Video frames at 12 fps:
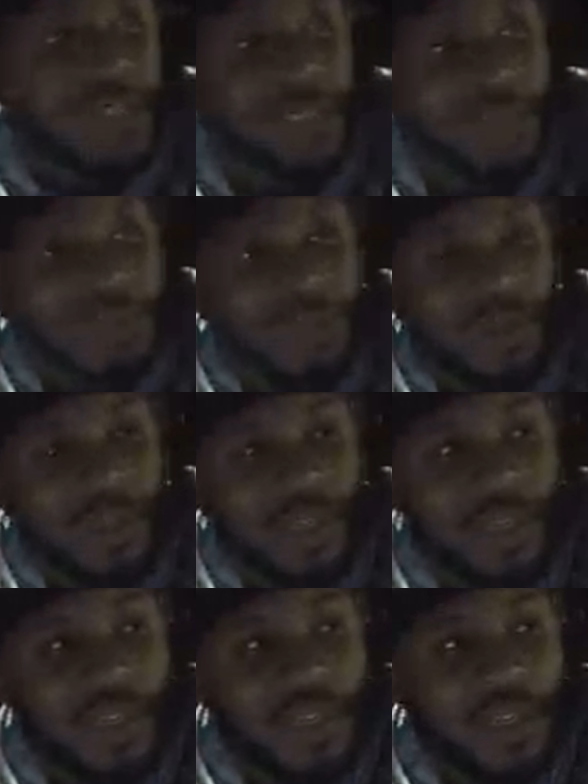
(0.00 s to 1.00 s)
gonna do.
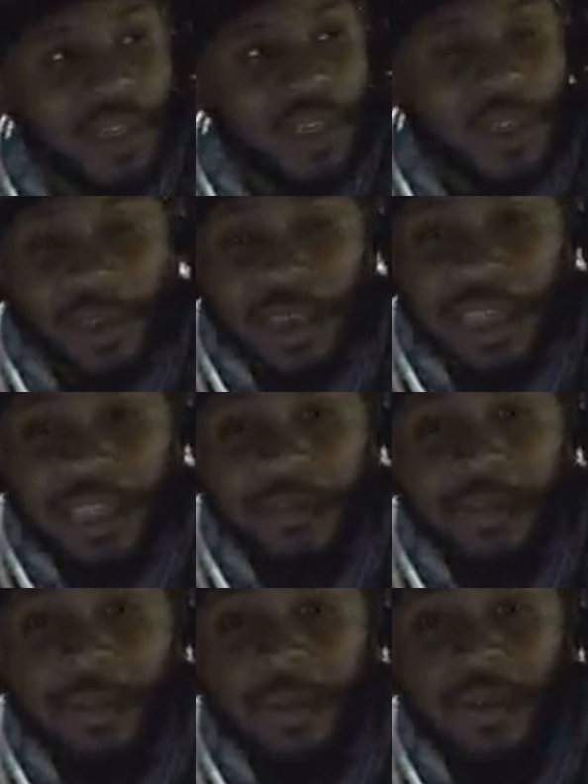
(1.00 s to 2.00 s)
You gotta let the
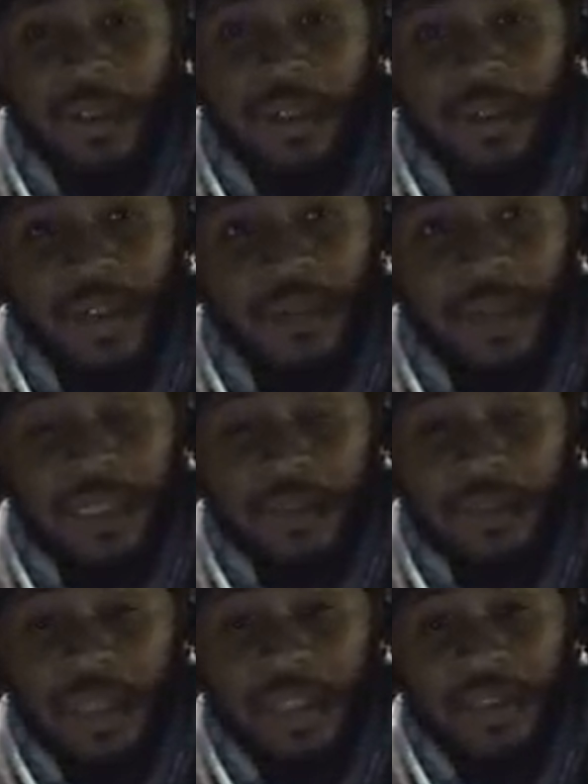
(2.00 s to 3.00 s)
people know that you're trying to make some
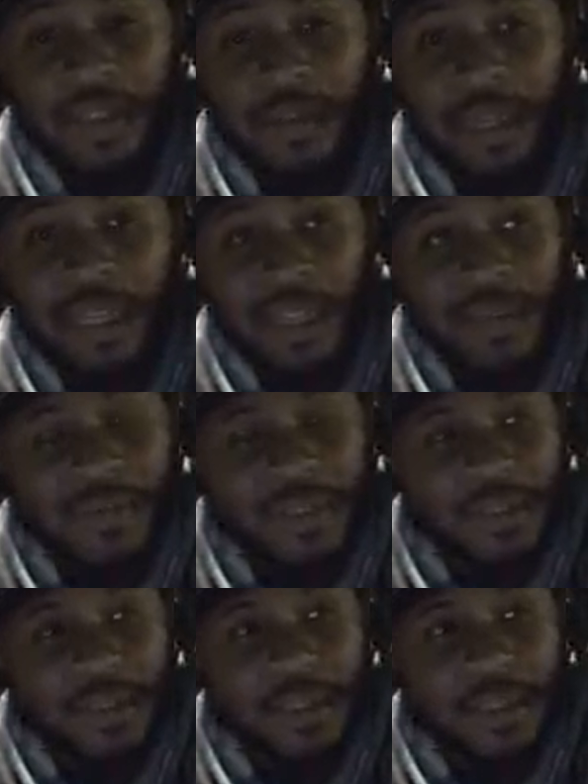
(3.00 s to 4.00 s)
money, you're trying to make a
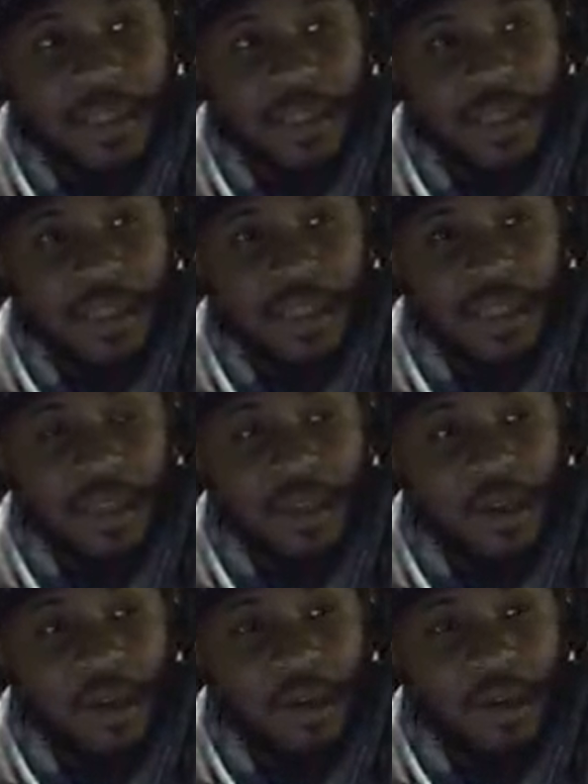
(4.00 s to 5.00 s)
living. You
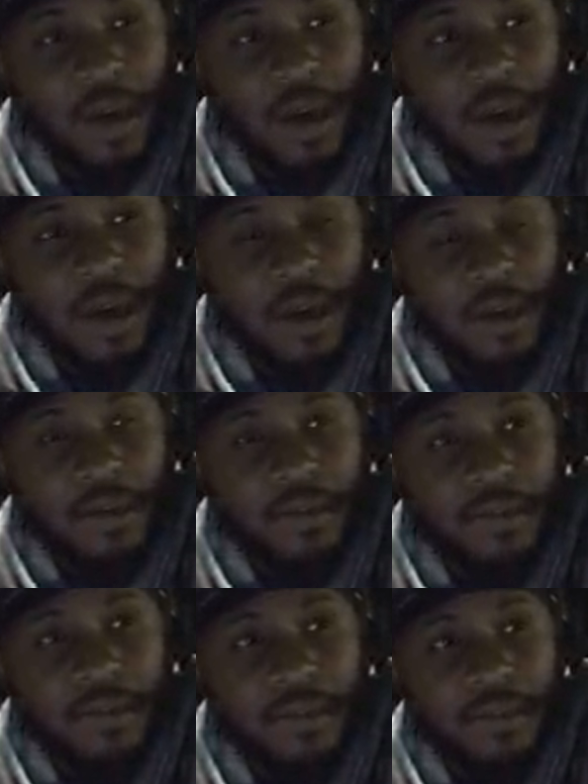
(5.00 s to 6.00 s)
know,
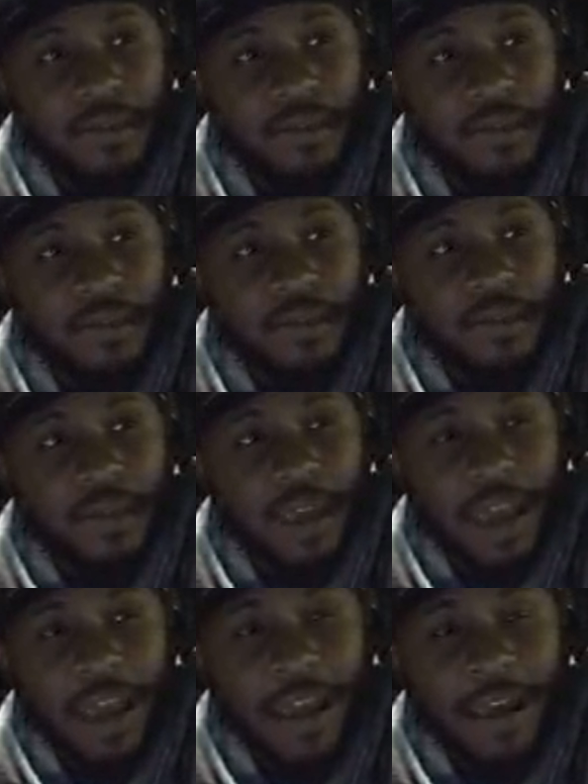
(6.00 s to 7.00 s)
um,
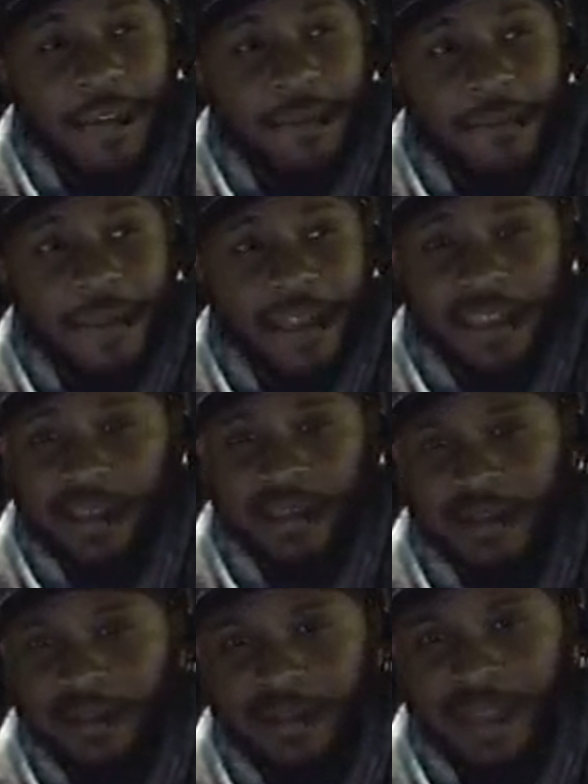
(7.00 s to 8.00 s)
and it
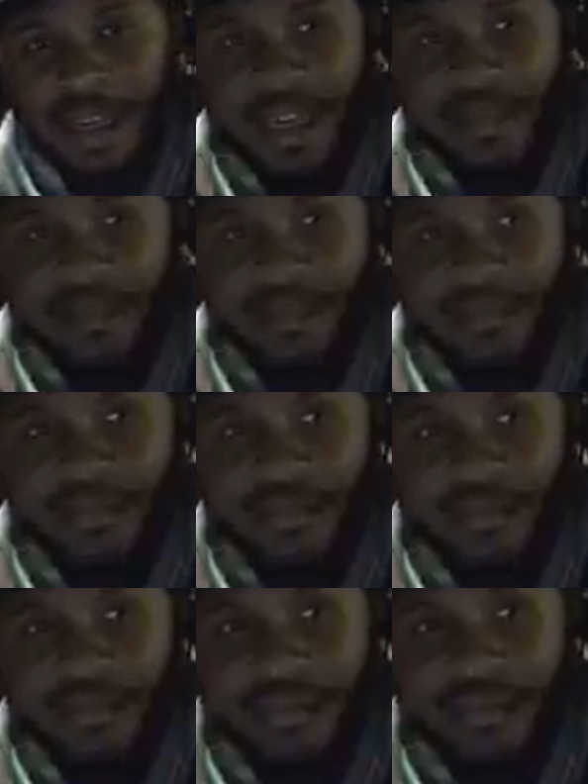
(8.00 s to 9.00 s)
just like
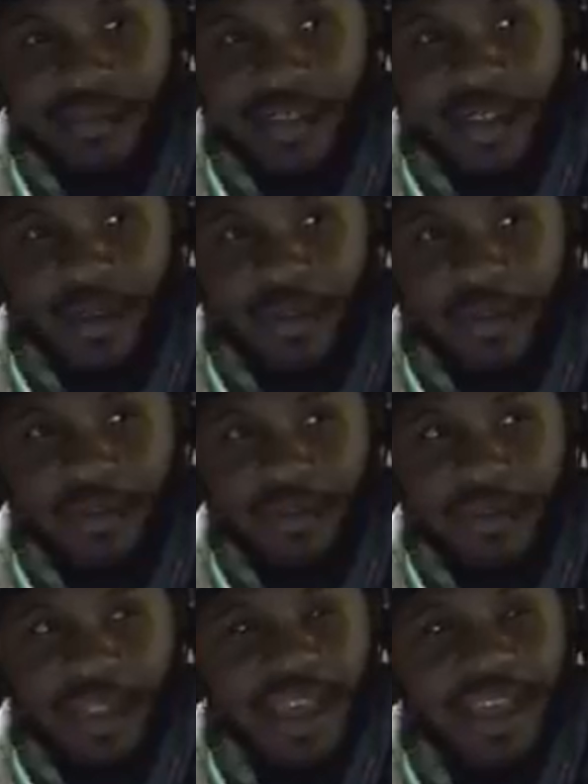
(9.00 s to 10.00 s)
you know,
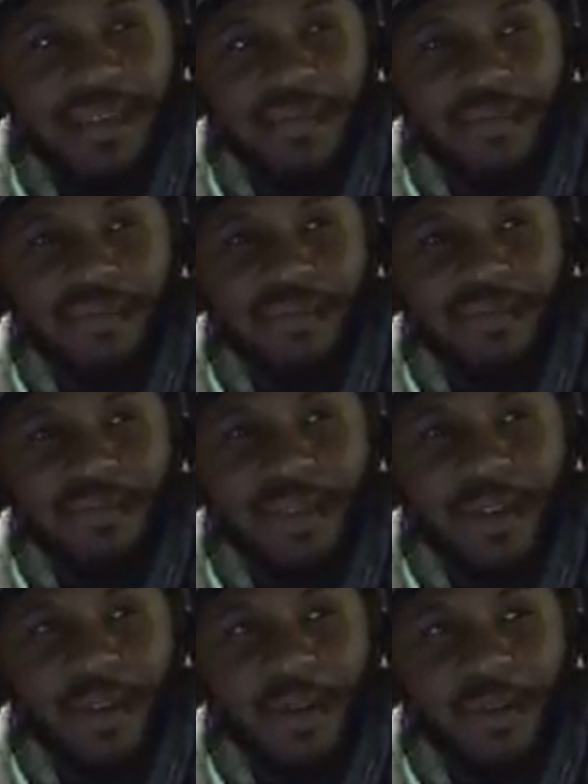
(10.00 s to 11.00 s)
then
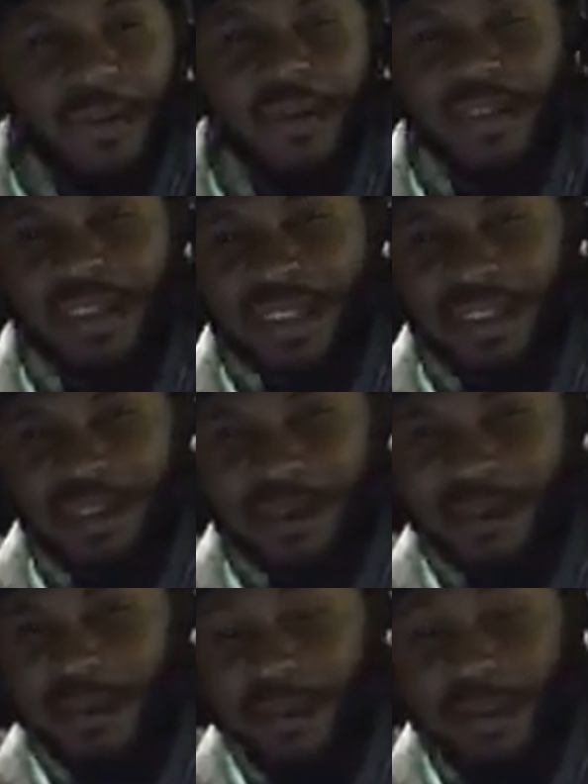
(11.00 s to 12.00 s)
the bullshit,
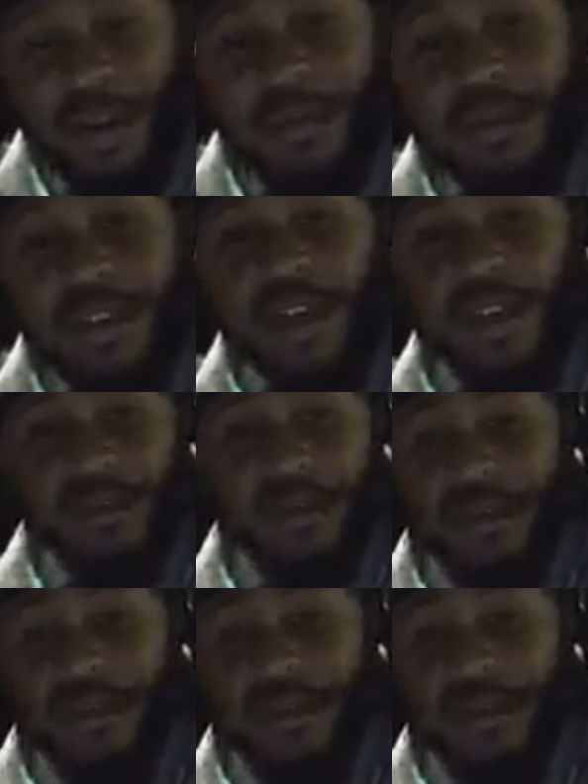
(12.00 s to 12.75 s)
the bull crap. Sorry, the